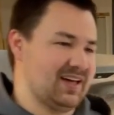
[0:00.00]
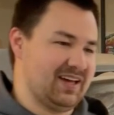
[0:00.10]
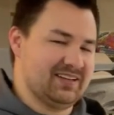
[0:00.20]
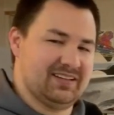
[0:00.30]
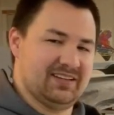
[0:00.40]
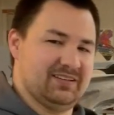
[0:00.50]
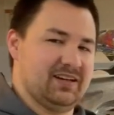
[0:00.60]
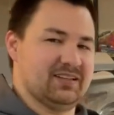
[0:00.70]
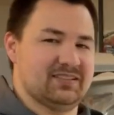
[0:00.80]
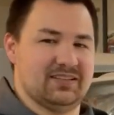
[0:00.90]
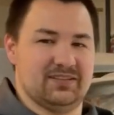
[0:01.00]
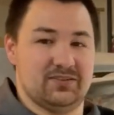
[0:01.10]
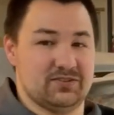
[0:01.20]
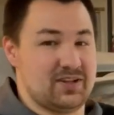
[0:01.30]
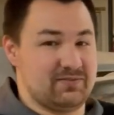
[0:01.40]
And like I said, and
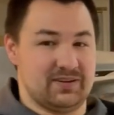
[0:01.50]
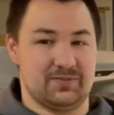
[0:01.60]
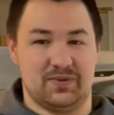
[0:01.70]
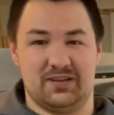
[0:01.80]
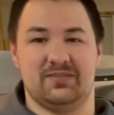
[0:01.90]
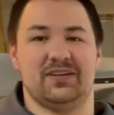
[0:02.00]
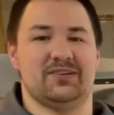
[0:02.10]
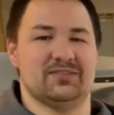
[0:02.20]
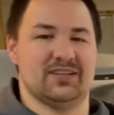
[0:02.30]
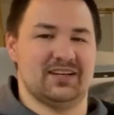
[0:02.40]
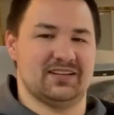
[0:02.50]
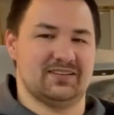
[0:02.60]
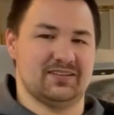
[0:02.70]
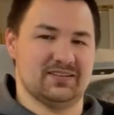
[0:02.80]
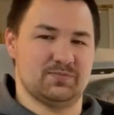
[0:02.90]
there's not very many videos like
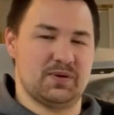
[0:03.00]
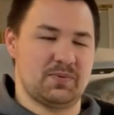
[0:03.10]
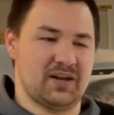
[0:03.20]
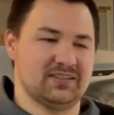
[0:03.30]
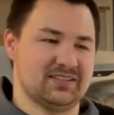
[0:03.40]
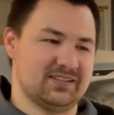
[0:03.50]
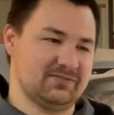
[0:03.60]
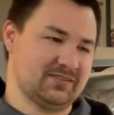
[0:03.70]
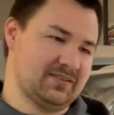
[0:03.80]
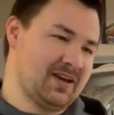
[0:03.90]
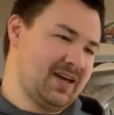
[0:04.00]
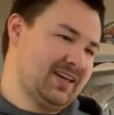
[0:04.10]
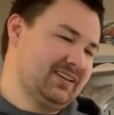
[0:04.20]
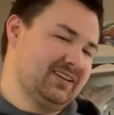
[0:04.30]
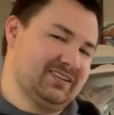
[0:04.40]
on this B body stuff, and
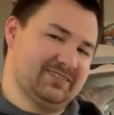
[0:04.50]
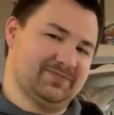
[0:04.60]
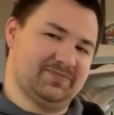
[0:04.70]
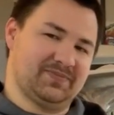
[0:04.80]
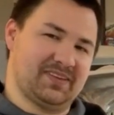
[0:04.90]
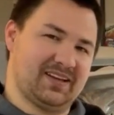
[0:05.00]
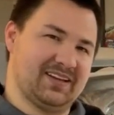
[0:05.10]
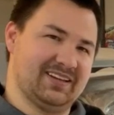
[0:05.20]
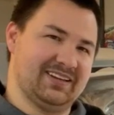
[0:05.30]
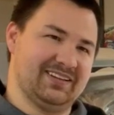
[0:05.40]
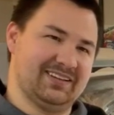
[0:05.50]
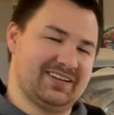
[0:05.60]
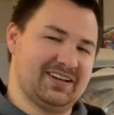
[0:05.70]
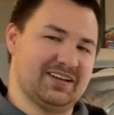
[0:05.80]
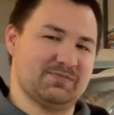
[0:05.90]
you know, it kind
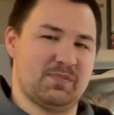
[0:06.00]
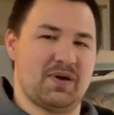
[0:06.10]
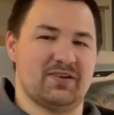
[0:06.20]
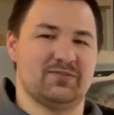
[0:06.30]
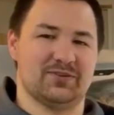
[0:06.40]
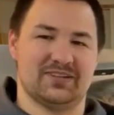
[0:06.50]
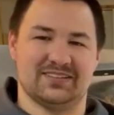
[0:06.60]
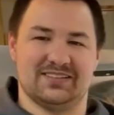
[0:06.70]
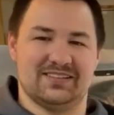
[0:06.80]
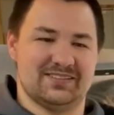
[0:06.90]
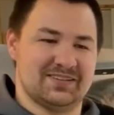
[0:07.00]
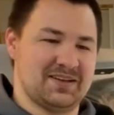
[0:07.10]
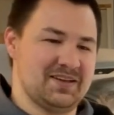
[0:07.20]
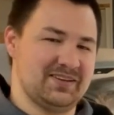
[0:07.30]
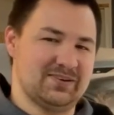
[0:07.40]
of gets me back and forth because these
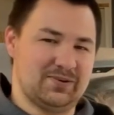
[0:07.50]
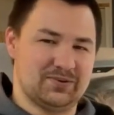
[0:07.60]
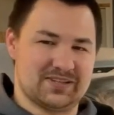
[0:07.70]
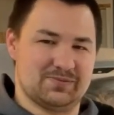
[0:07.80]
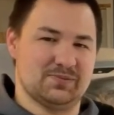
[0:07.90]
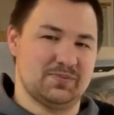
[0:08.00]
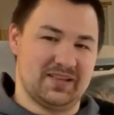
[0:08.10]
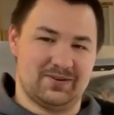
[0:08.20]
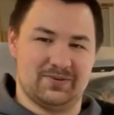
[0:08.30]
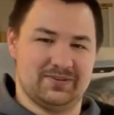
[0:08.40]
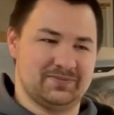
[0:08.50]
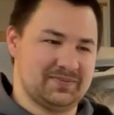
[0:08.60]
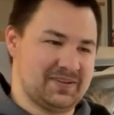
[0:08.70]
old timers would be like, well,